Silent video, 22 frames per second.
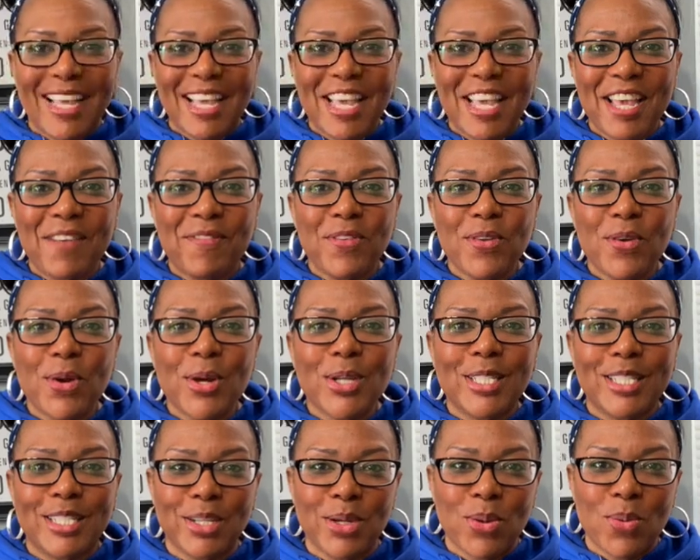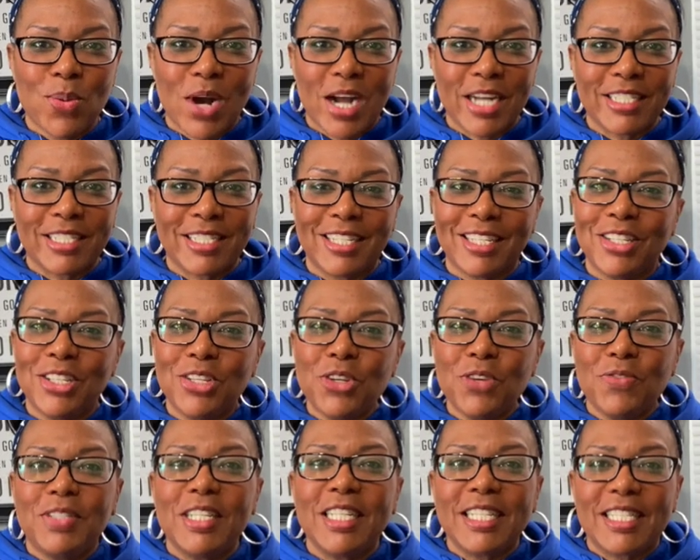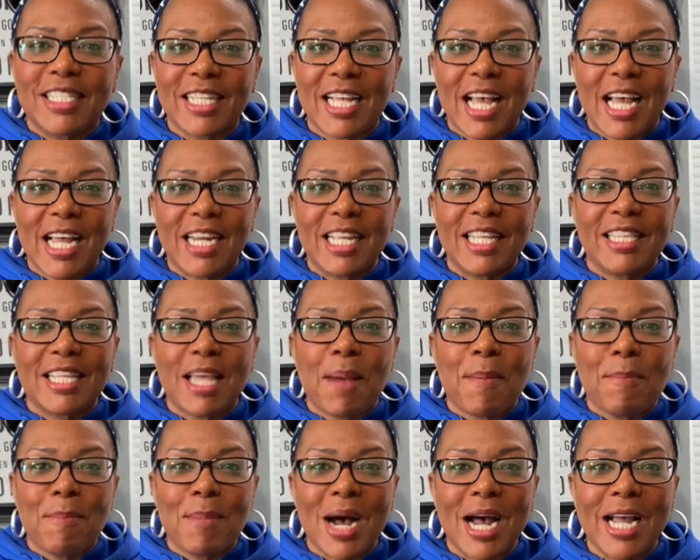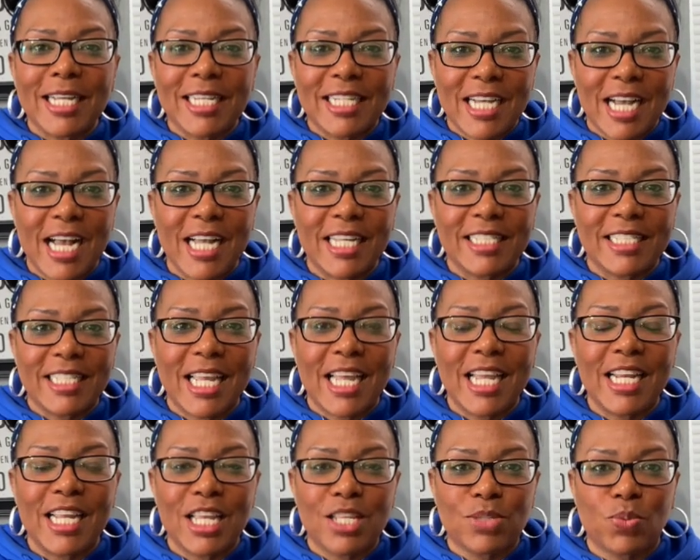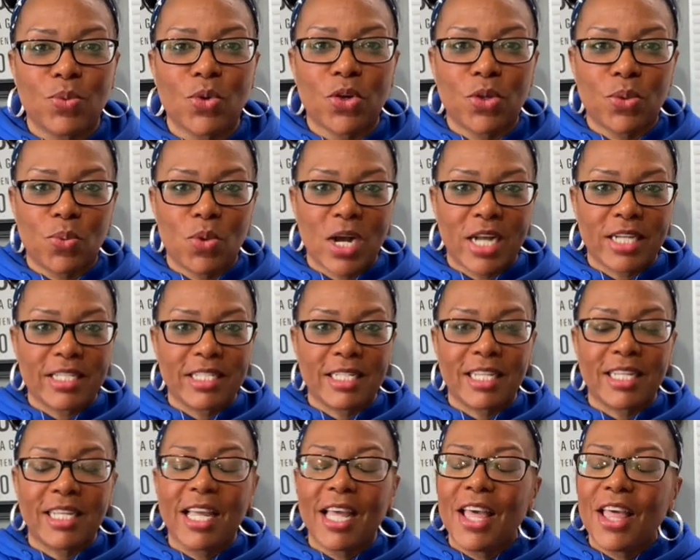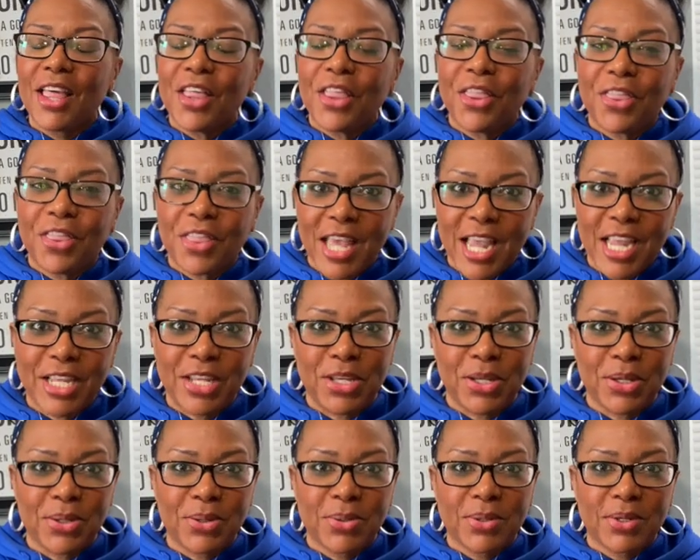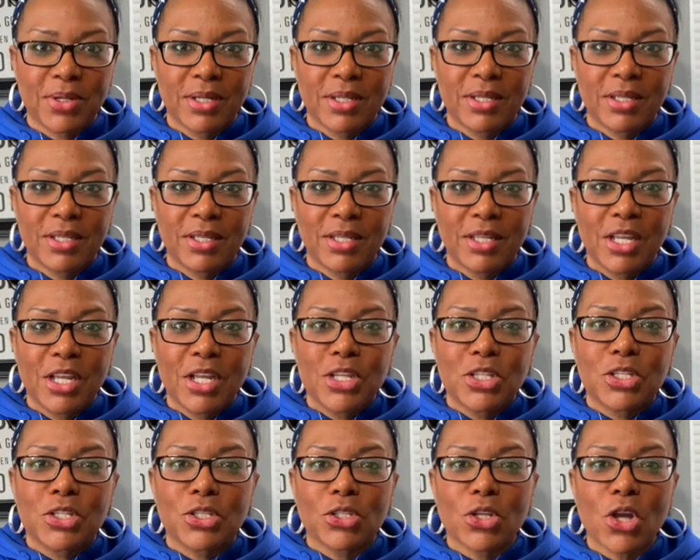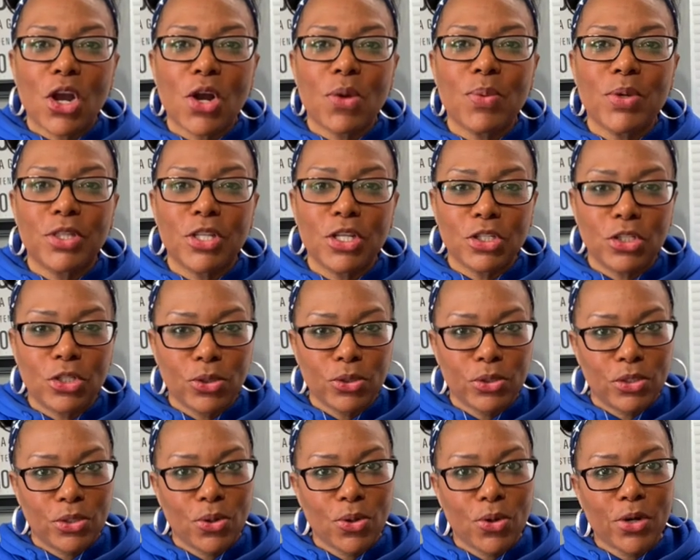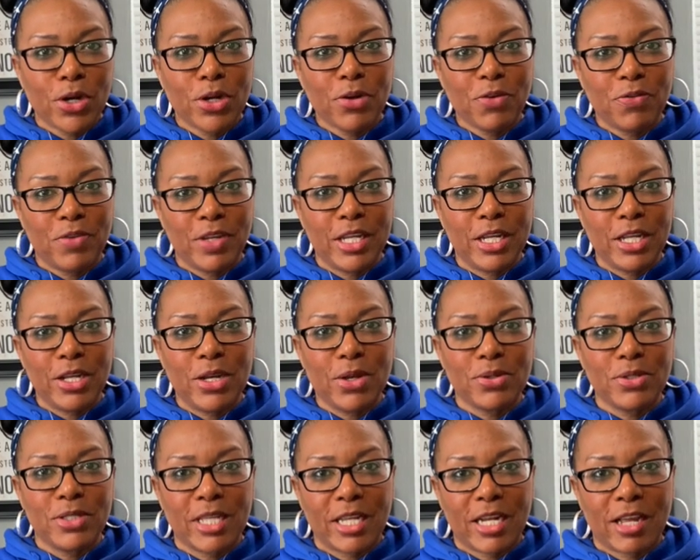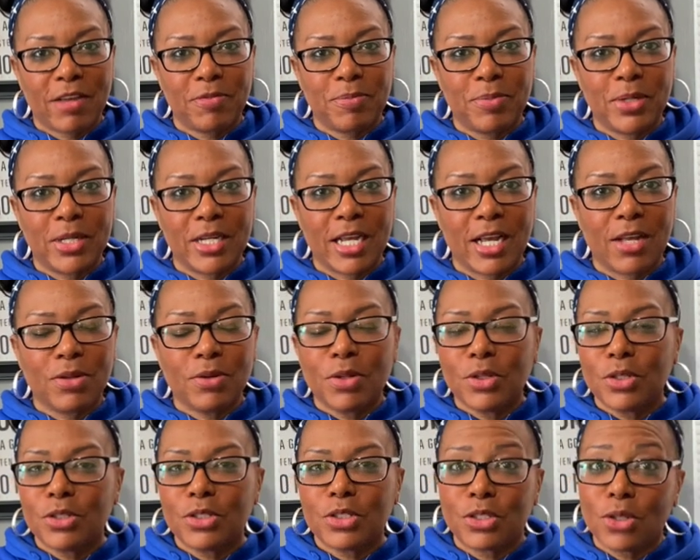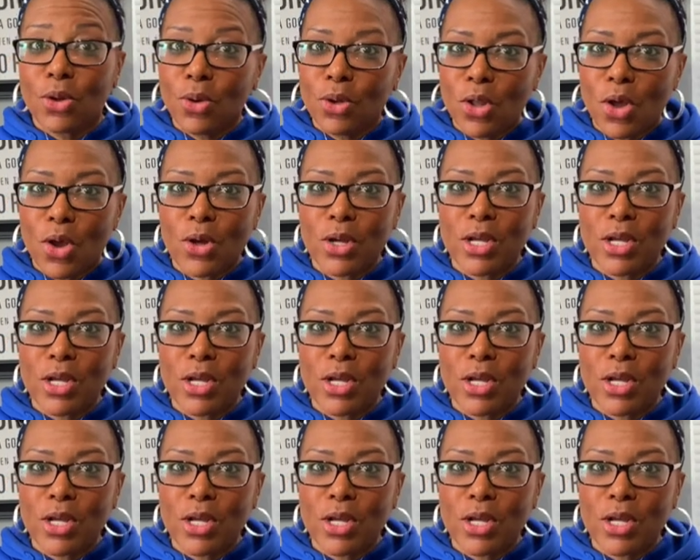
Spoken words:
If you are still watching, you've decided that my content is worth watching. Thank you. Start with the tutorial videos that I've put out so long